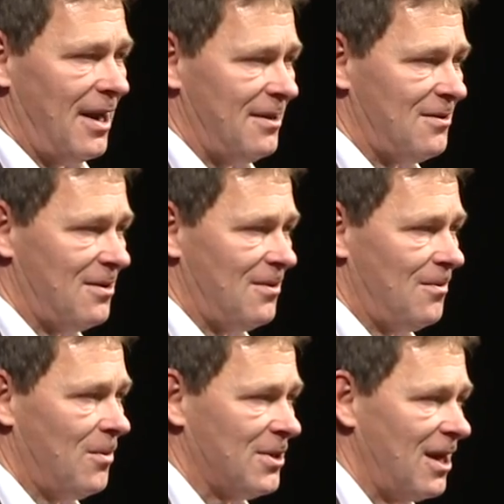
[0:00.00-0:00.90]
And
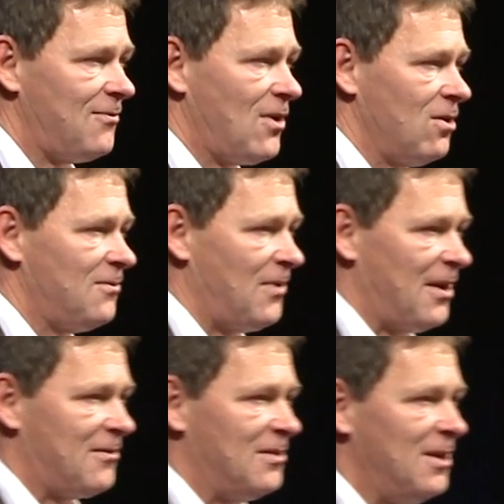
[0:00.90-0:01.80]
what I found
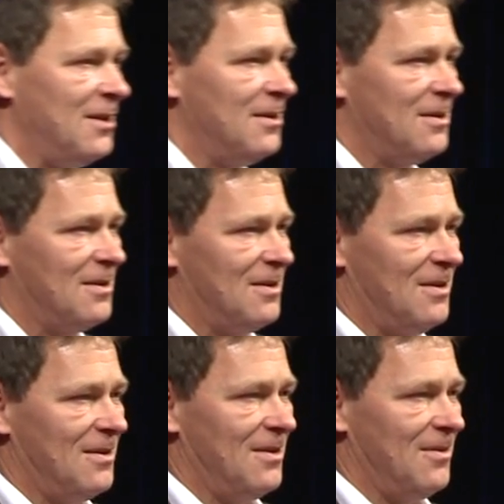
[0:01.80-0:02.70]
fascinating
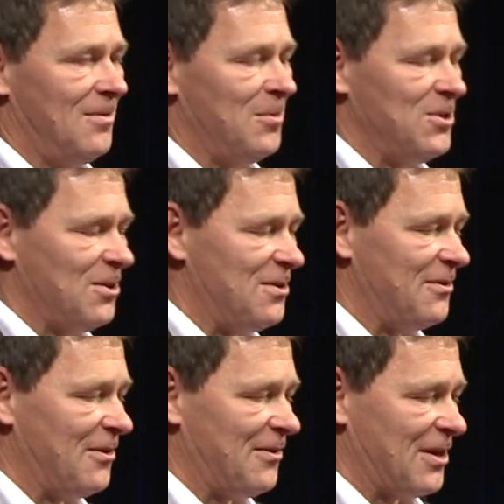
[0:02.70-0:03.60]
when we did
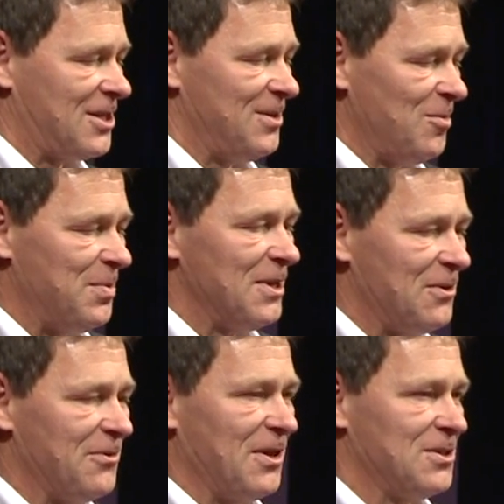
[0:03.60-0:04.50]
this is actually we built
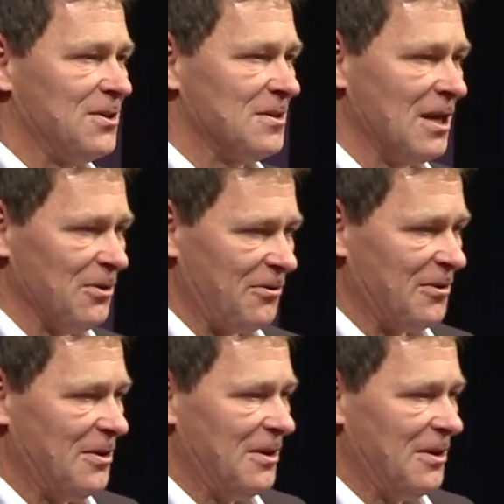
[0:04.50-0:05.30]
those engines in-house.